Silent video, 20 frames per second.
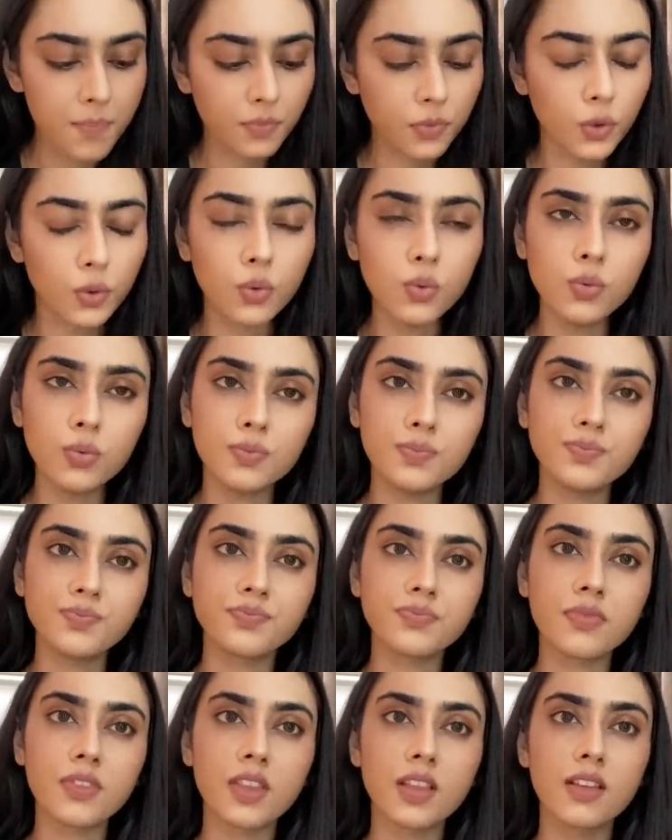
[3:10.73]
Ooh.
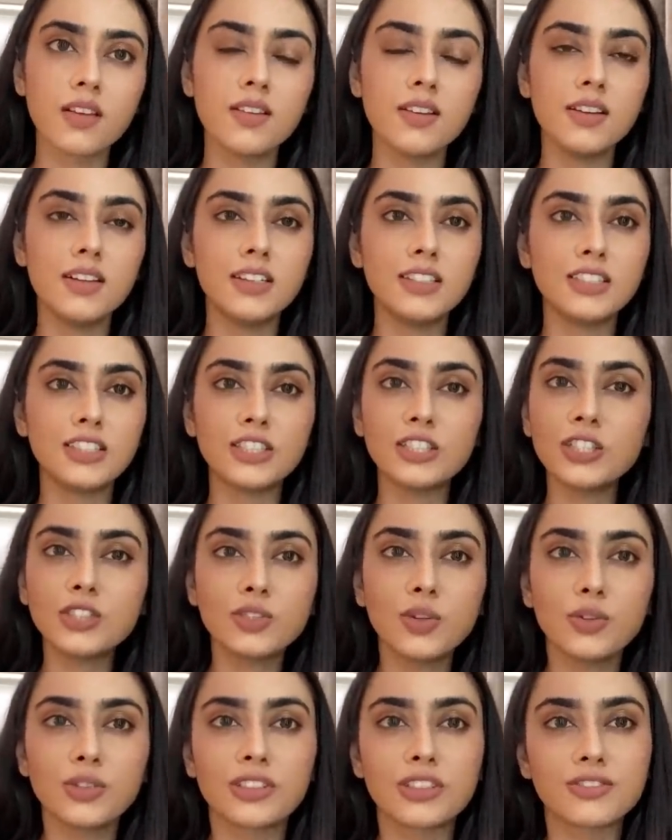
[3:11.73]
This is
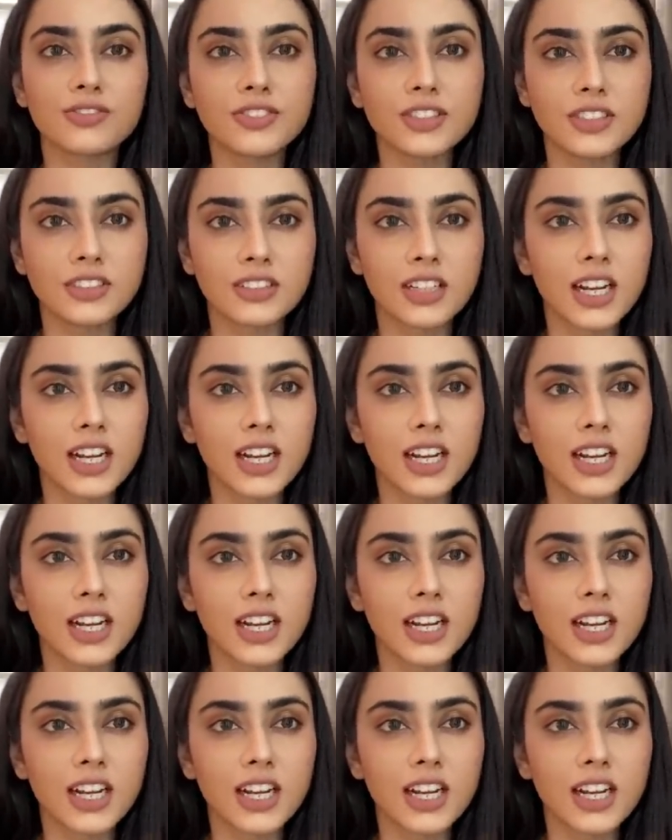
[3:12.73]
so different.